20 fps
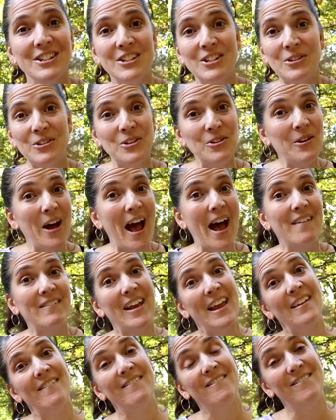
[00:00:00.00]
So you have
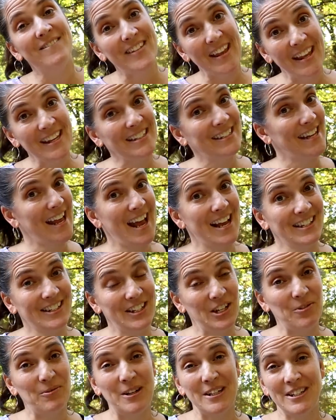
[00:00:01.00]
a
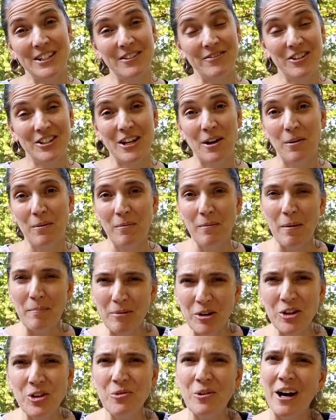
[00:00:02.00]
fantastic rest of your day.
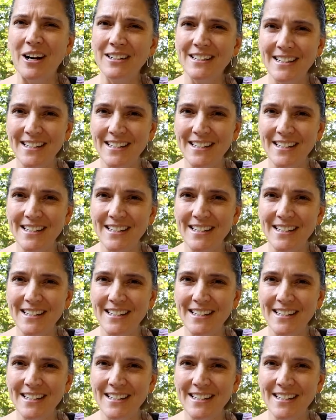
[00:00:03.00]
Remember, you are